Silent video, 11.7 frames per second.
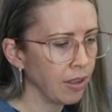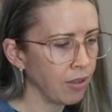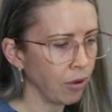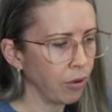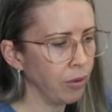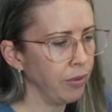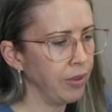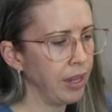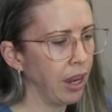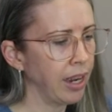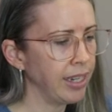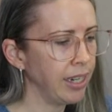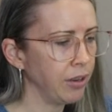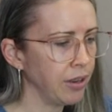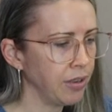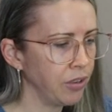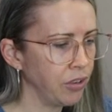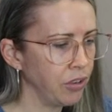So the idea
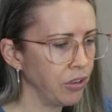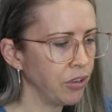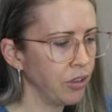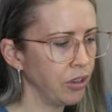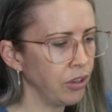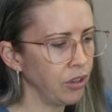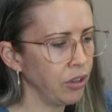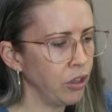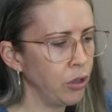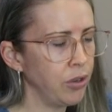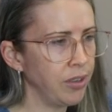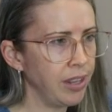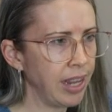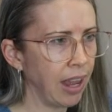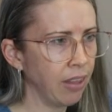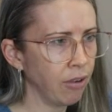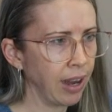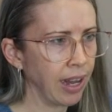is to just use the
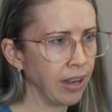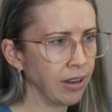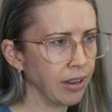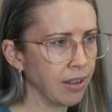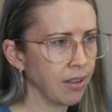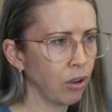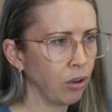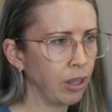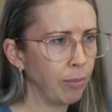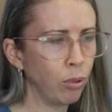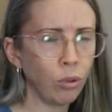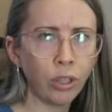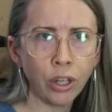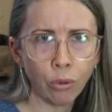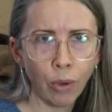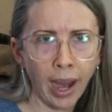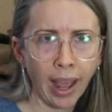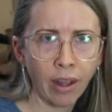other end and slowly pull it
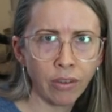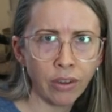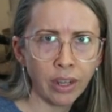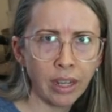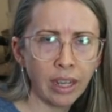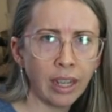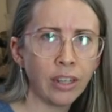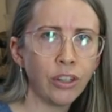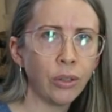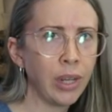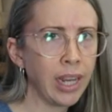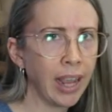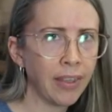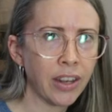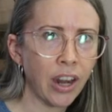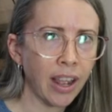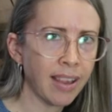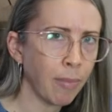around until you get
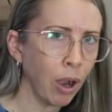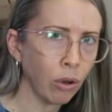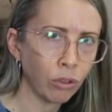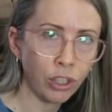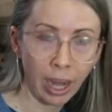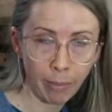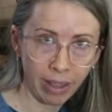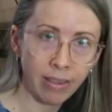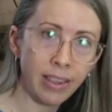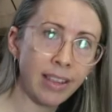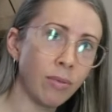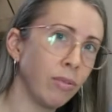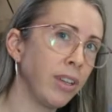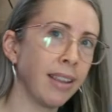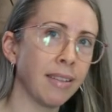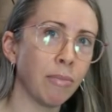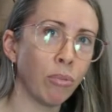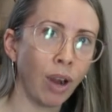the nice spiral shape. And this will
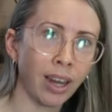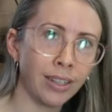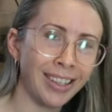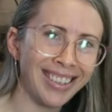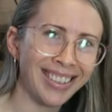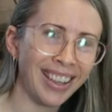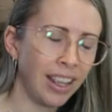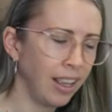take some practice.